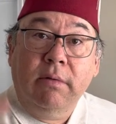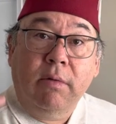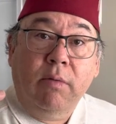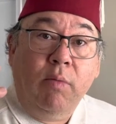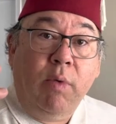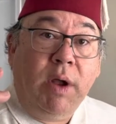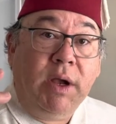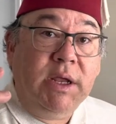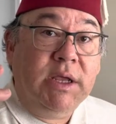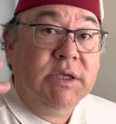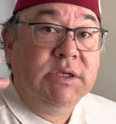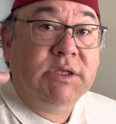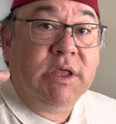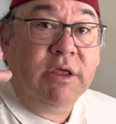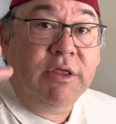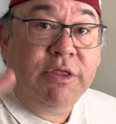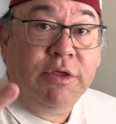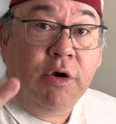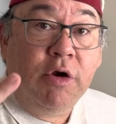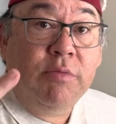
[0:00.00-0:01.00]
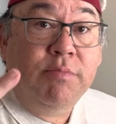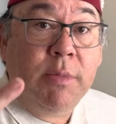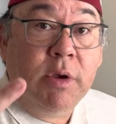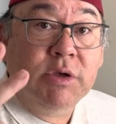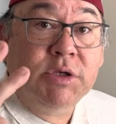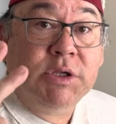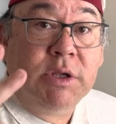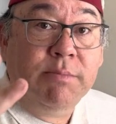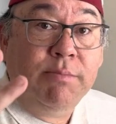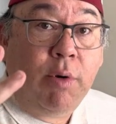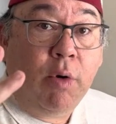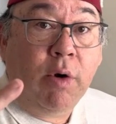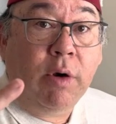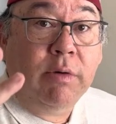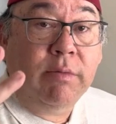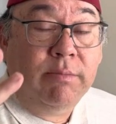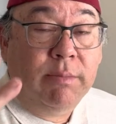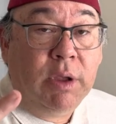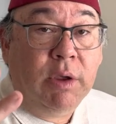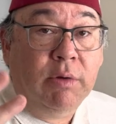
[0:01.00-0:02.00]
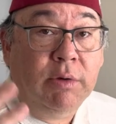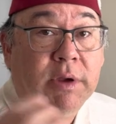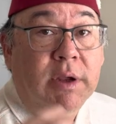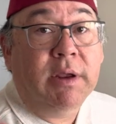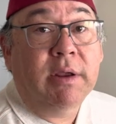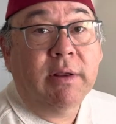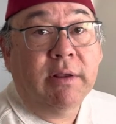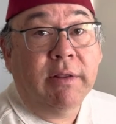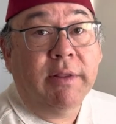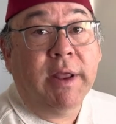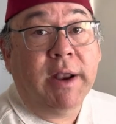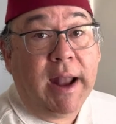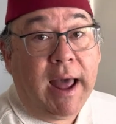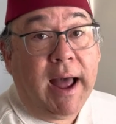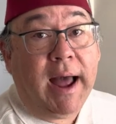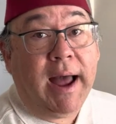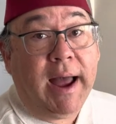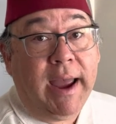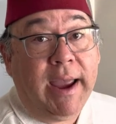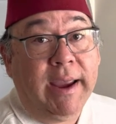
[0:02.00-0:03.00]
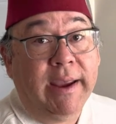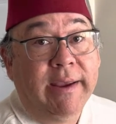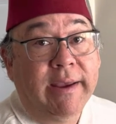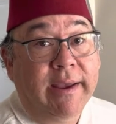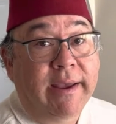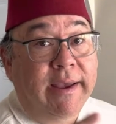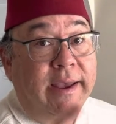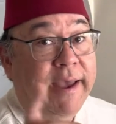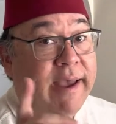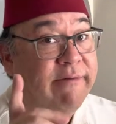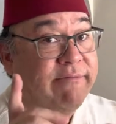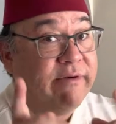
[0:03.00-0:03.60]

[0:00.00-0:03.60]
what is the third most important mute that I have